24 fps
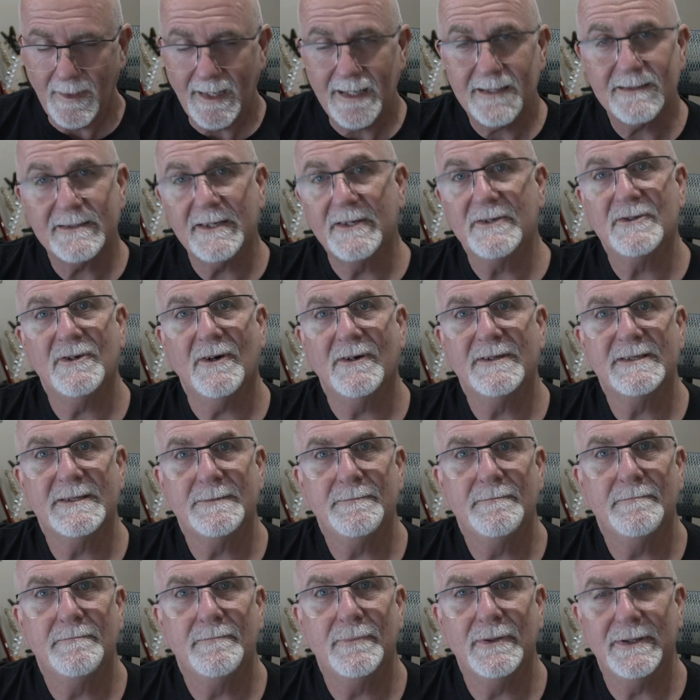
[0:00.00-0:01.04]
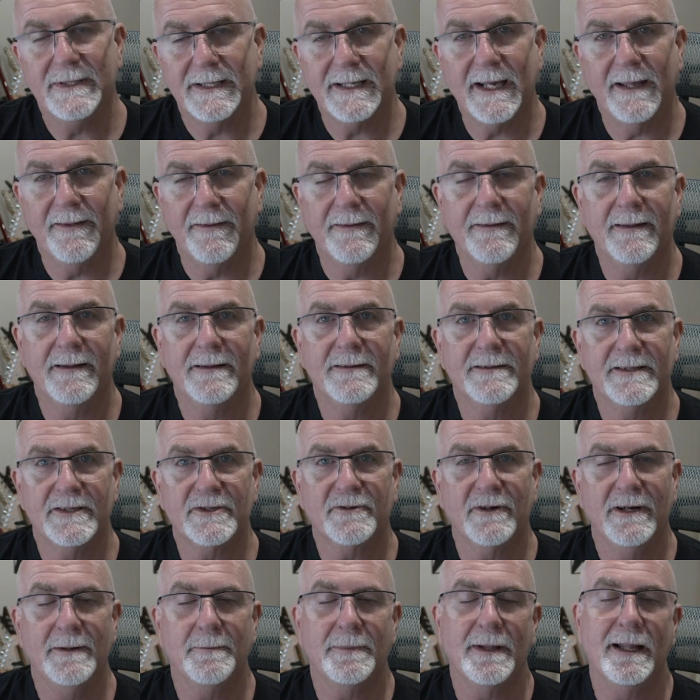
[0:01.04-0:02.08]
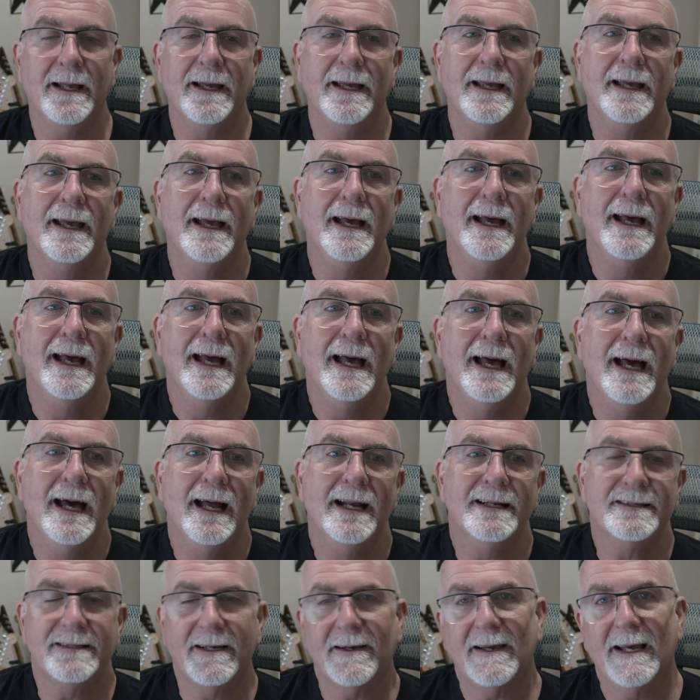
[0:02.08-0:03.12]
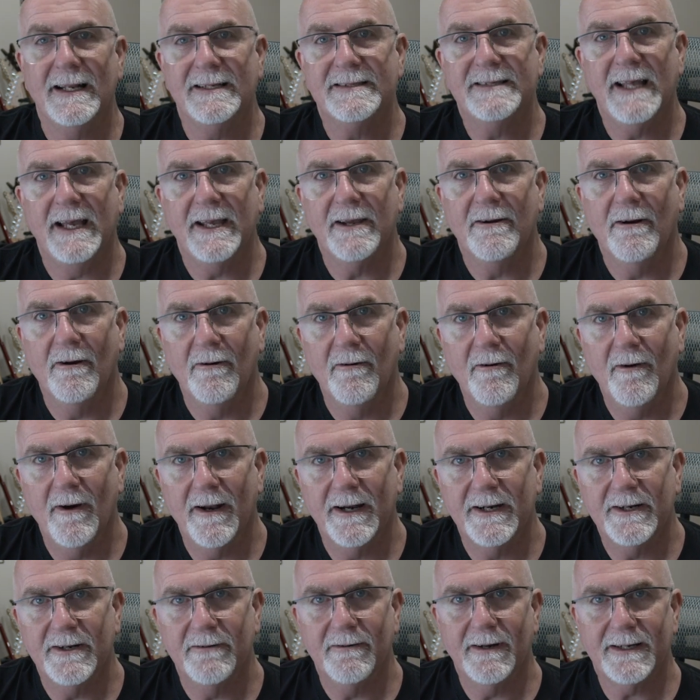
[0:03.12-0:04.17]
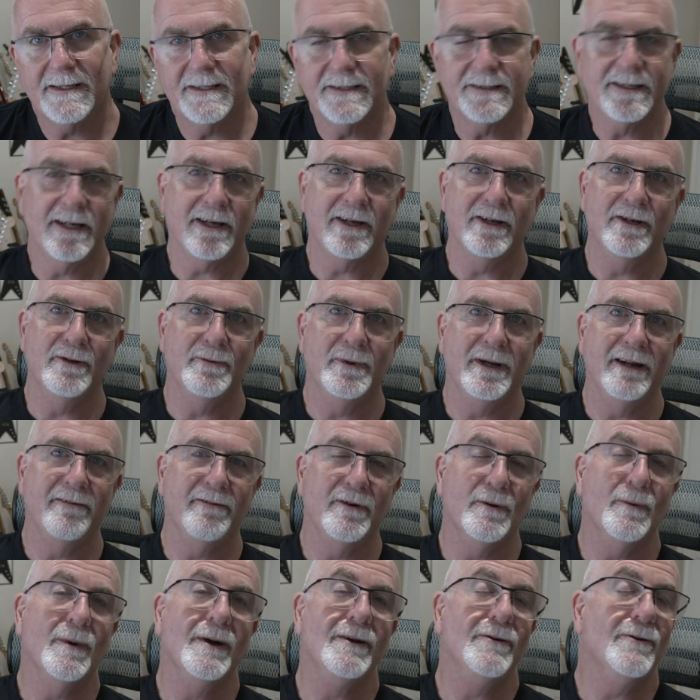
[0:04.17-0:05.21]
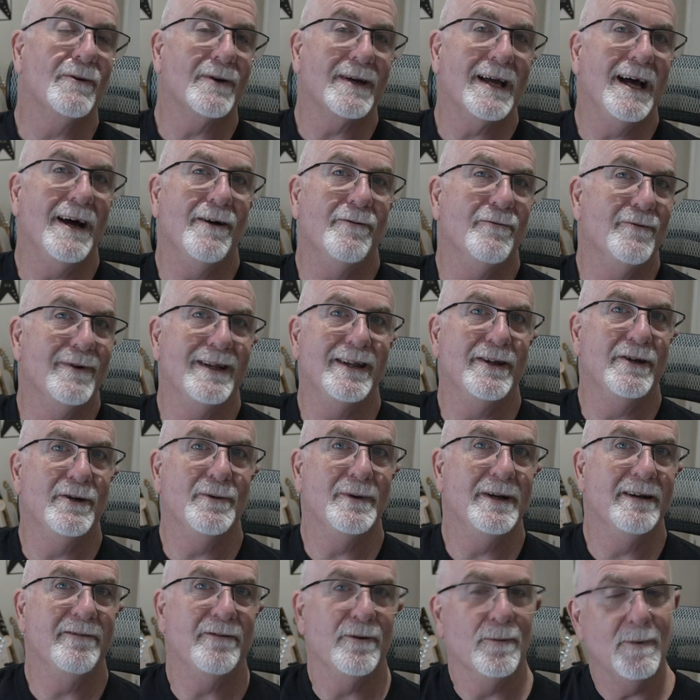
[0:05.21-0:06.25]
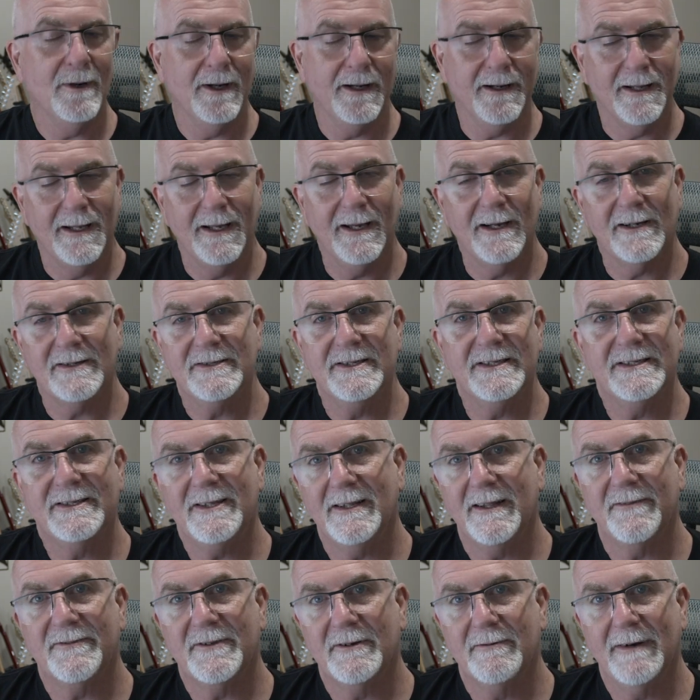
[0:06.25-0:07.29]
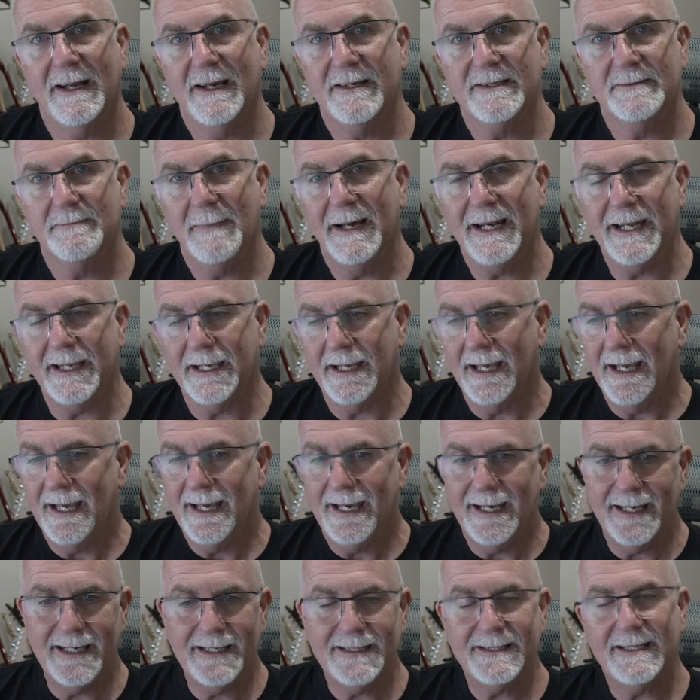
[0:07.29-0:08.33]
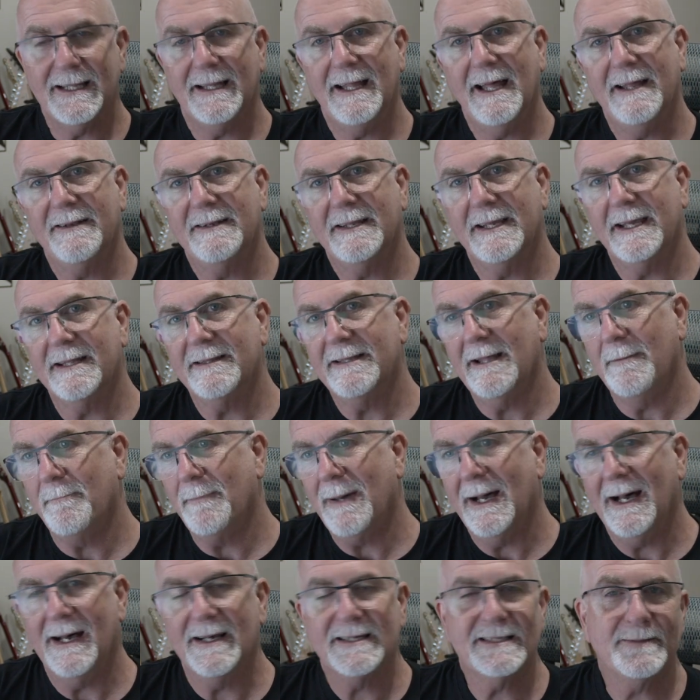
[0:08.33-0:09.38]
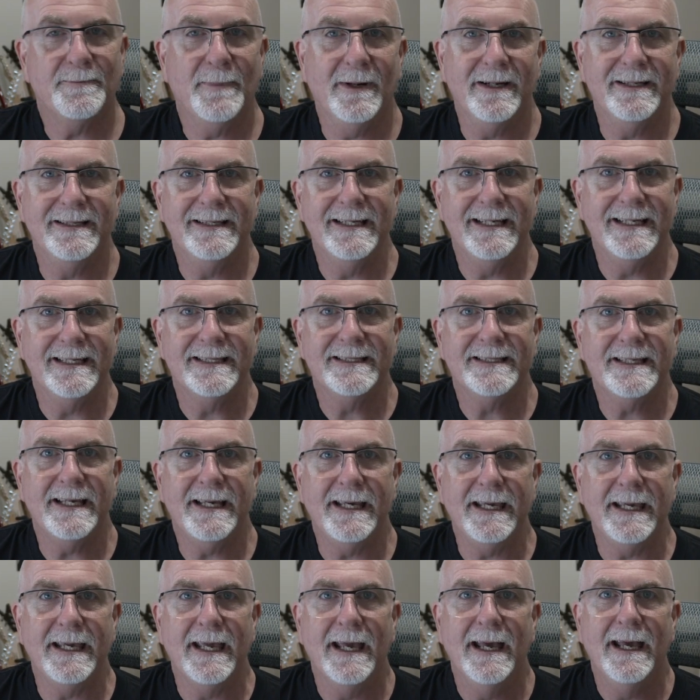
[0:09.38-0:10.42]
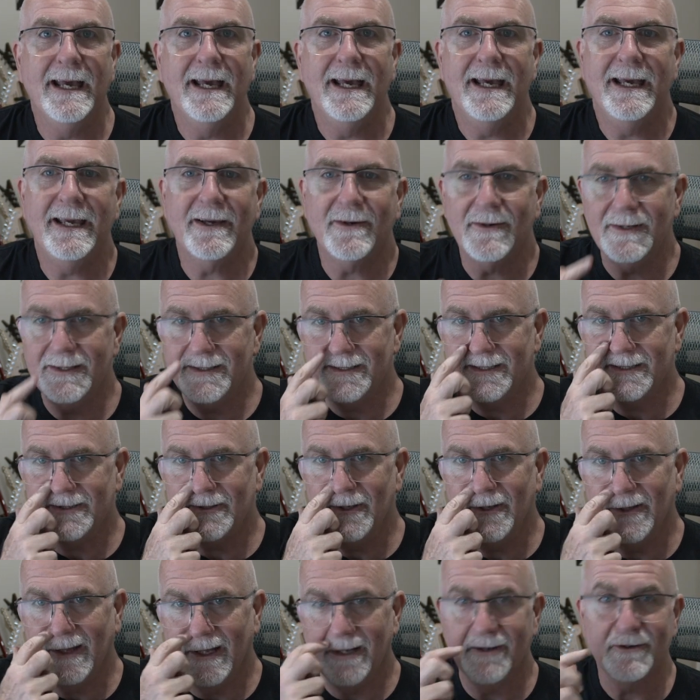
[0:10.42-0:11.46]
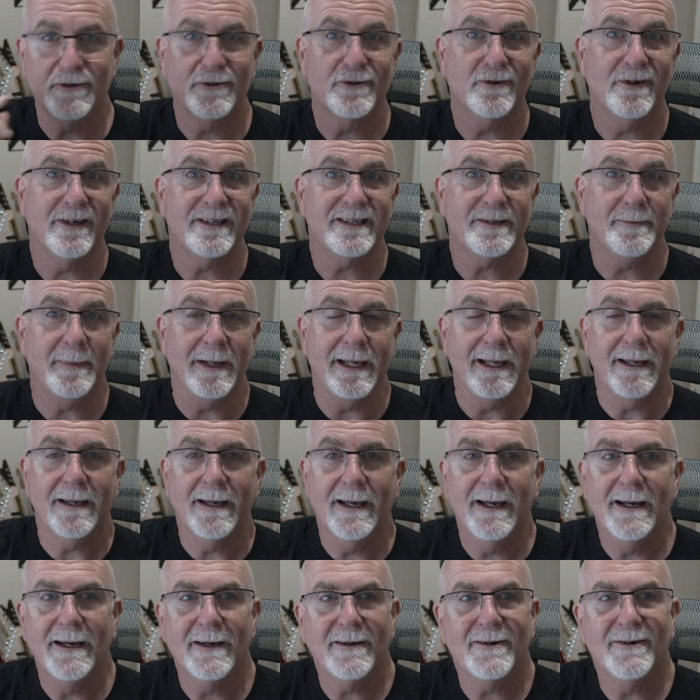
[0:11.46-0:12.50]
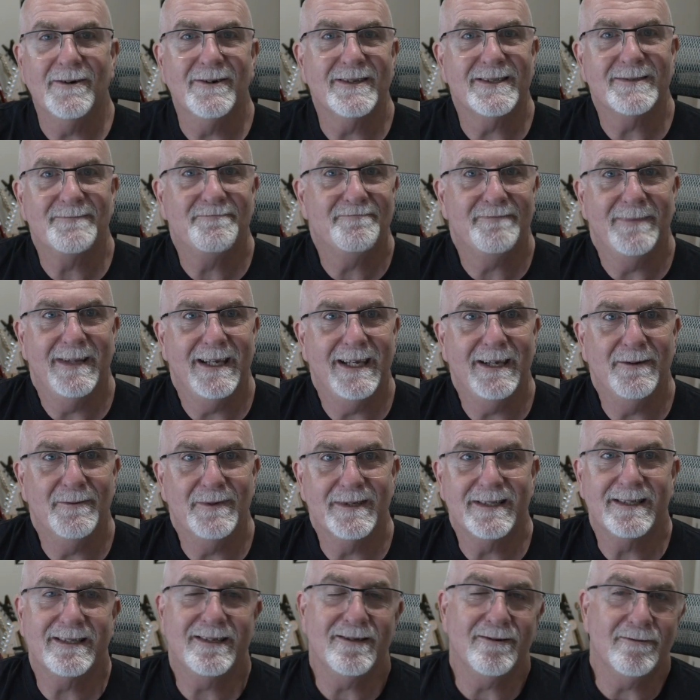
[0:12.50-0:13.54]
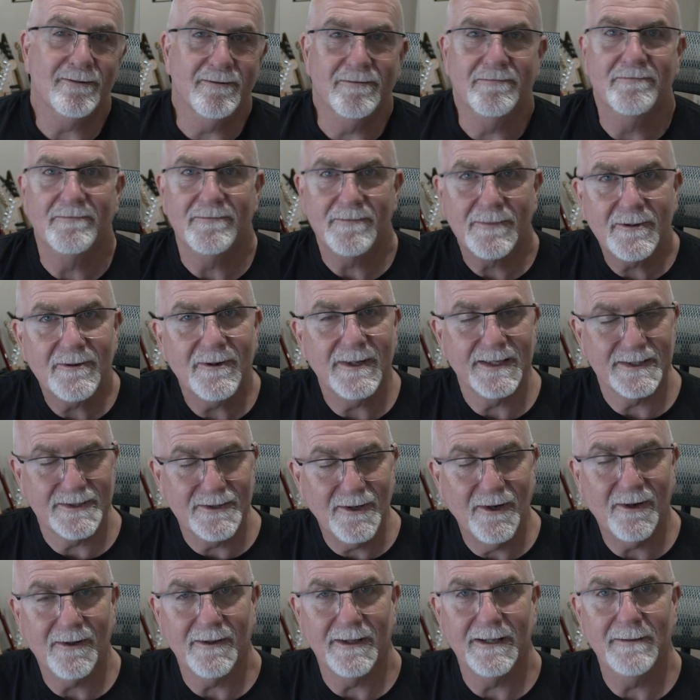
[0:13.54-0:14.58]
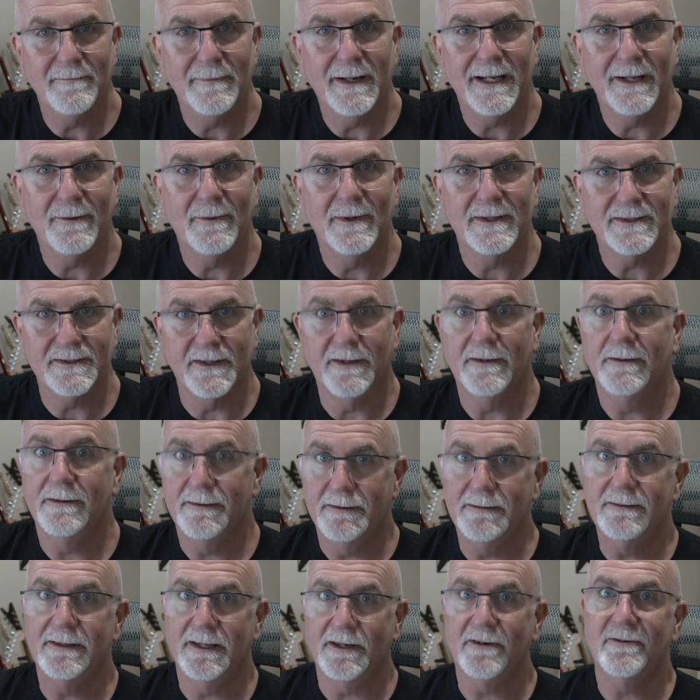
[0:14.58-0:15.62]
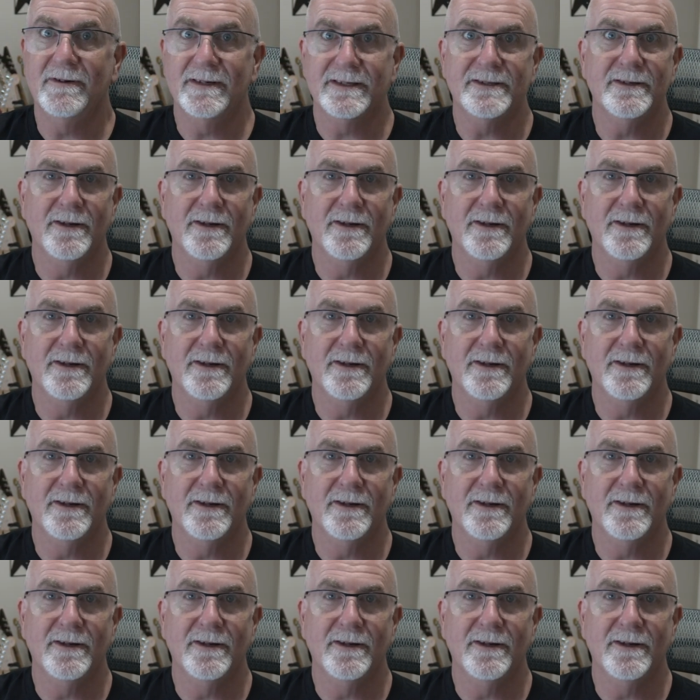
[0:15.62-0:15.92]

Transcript: So John's put together the screenplay. And it's okay to say you're a writer-director, so you can do whatever you want. You can't really do whatever you want because you still have to raise money. He still had to get that passed by DC. He couldn't just do the trust me, because he was still Chris Nolan, but he wasn't the Chris